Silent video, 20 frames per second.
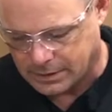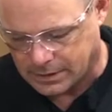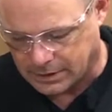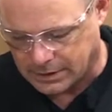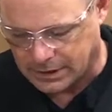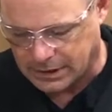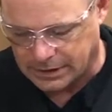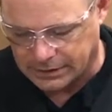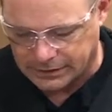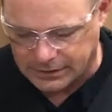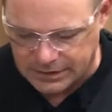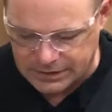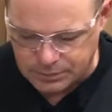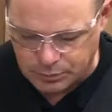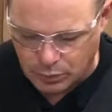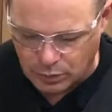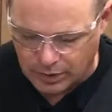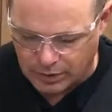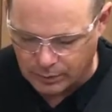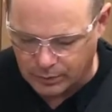Again, at
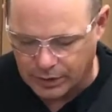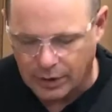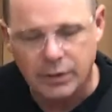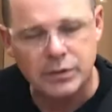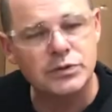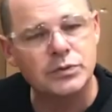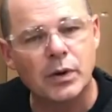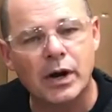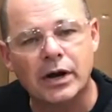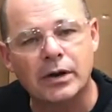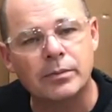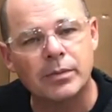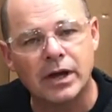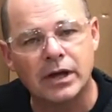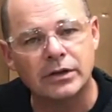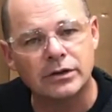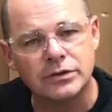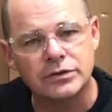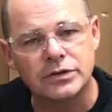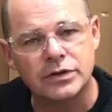this point, we always
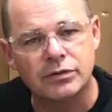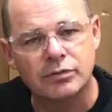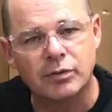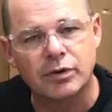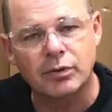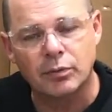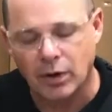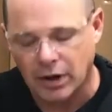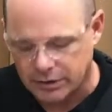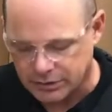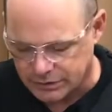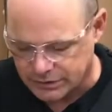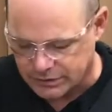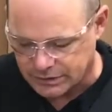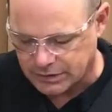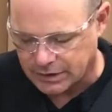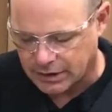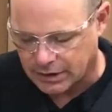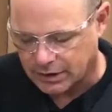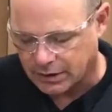recommend using 3
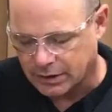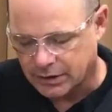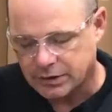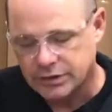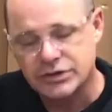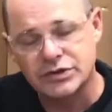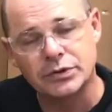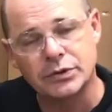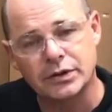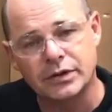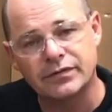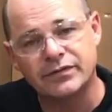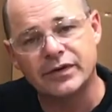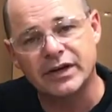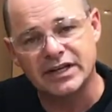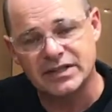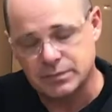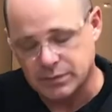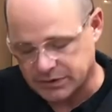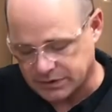wrenches there, 2 at a
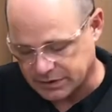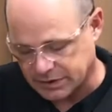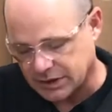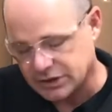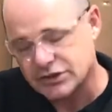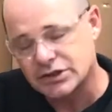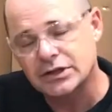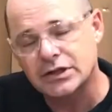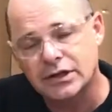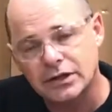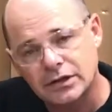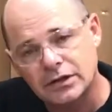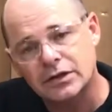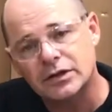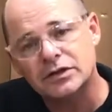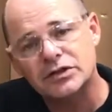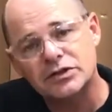fixed position and the